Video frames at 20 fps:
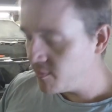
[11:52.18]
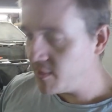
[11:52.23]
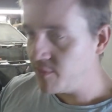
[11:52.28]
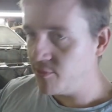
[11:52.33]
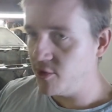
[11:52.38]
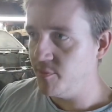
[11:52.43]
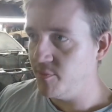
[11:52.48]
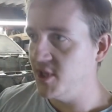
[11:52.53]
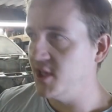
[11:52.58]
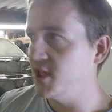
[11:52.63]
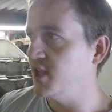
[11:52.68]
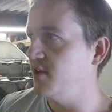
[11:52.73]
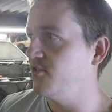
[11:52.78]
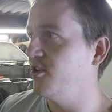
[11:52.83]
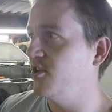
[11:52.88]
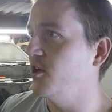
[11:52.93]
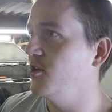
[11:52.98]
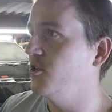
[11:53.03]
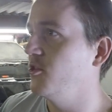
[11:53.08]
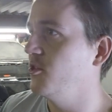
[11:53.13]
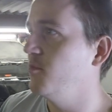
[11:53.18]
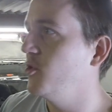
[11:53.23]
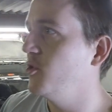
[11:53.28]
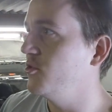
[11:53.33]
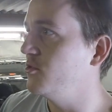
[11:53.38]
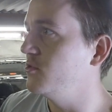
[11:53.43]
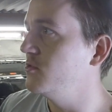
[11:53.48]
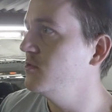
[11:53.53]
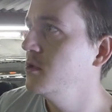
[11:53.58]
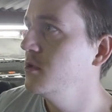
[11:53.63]
it being that tight on the
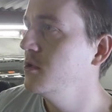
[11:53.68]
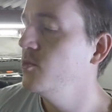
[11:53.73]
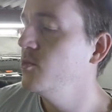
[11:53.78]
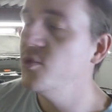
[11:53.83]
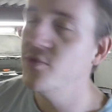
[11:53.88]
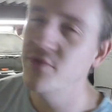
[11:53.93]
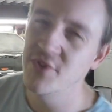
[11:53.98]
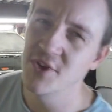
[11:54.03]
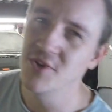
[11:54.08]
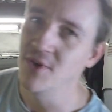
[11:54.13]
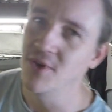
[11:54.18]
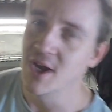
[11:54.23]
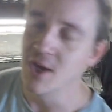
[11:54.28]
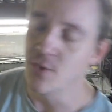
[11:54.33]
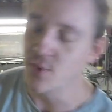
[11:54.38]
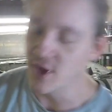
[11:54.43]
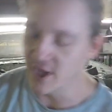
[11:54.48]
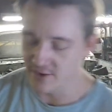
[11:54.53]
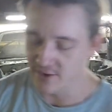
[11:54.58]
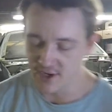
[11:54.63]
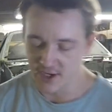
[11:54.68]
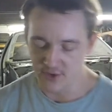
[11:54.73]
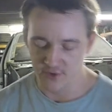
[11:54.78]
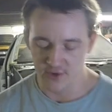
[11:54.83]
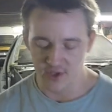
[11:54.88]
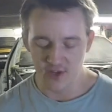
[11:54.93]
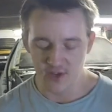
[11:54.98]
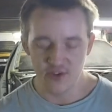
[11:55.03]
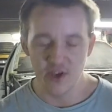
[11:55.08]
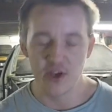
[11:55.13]
model. We'll figure out a way around
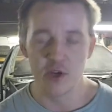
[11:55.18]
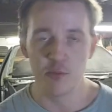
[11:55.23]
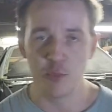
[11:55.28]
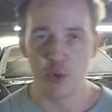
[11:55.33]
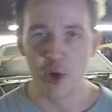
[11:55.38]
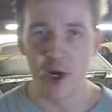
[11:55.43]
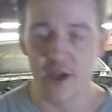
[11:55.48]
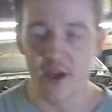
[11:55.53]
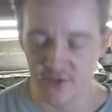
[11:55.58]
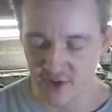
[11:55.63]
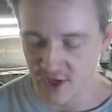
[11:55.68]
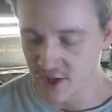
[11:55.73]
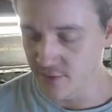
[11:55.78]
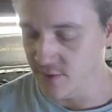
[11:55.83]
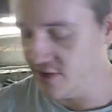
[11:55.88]
it. It's only brakes anyway, isn't